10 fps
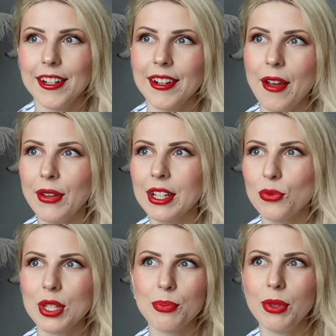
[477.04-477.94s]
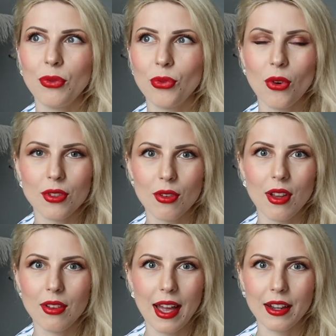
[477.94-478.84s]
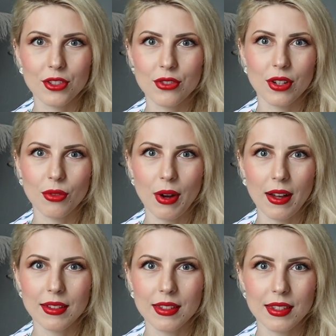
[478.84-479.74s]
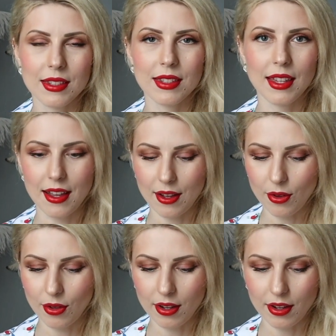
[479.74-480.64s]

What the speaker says: I think it was before the electric ones, you know.